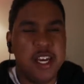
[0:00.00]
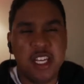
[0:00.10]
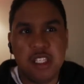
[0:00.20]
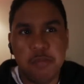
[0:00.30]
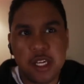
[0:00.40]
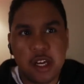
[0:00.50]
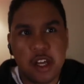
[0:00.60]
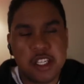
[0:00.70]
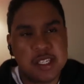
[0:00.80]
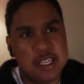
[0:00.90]

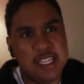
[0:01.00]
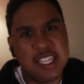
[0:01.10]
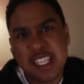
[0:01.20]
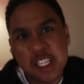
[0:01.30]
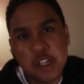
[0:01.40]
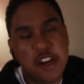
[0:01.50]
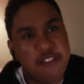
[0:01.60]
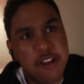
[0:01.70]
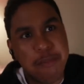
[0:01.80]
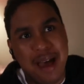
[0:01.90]
because this is not
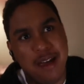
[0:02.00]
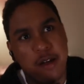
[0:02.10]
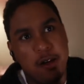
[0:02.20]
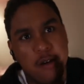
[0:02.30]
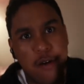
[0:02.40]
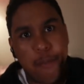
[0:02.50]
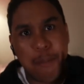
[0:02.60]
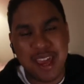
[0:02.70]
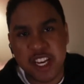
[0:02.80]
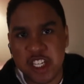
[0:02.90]
even my
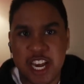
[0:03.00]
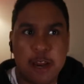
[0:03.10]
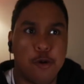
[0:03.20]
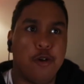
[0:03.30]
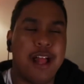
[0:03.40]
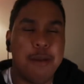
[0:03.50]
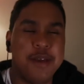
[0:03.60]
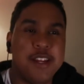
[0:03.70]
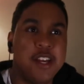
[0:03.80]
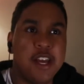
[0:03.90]
main channel. I
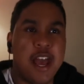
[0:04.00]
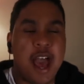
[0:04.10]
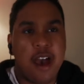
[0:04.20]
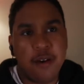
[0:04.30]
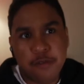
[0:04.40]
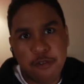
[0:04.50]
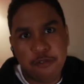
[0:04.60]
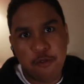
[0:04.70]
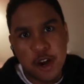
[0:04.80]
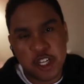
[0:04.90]
mean, I have a
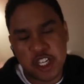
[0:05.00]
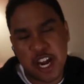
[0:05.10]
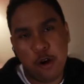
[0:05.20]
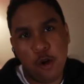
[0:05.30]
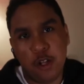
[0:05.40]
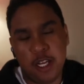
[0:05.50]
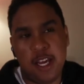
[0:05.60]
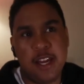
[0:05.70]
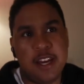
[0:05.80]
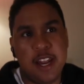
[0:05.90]
friend channel
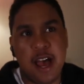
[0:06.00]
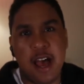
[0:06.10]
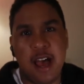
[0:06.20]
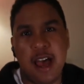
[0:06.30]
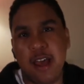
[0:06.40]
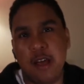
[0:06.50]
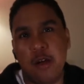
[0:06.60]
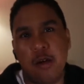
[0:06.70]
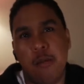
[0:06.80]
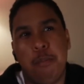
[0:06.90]
and I
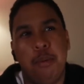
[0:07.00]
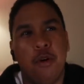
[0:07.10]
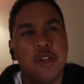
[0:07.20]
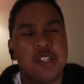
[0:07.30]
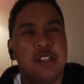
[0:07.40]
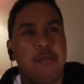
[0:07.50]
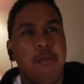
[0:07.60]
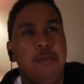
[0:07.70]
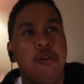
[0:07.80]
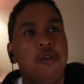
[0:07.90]
post
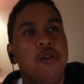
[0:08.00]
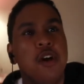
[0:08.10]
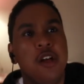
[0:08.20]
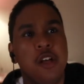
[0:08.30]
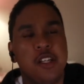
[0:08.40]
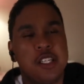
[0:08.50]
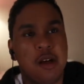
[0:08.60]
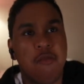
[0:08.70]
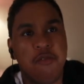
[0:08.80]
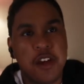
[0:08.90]

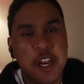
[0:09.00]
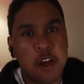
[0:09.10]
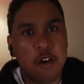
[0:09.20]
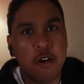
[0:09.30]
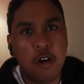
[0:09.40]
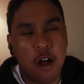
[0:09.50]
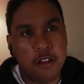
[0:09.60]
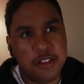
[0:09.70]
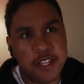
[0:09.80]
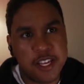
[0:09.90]
some video
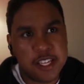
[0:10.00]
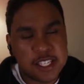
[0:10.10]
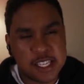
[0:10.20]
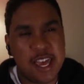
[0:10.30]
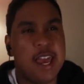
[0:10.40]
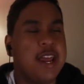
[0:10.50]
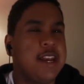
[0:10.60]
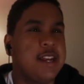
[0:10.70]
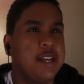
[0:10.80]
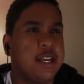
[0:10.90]
on this,
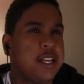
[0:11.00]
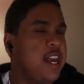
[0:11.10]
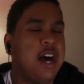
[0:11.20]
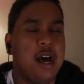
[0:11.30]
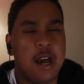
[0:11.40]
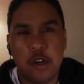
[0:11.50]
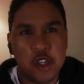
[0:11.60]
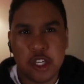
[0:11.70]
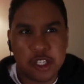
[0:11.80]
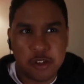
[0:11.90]
and yeah, I
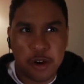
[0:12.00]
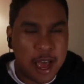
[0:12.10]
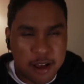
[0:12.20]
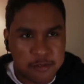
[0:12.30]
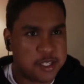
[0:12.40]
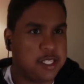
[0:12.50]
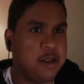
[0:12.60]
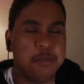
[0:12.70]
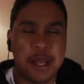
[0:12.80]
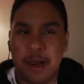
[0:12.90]
just don't have
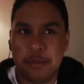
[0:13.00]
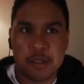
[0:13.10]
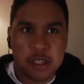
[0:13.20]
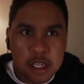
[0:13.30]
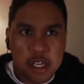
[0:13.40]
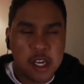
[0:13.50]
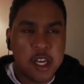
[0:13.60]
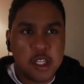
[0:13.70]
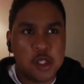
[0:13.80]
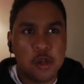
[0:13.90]
sometimes.
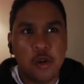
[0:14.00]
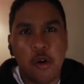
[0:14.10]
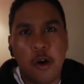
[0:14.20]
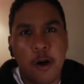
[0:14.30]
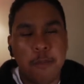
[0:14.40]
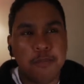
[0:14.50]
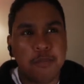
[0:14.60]
So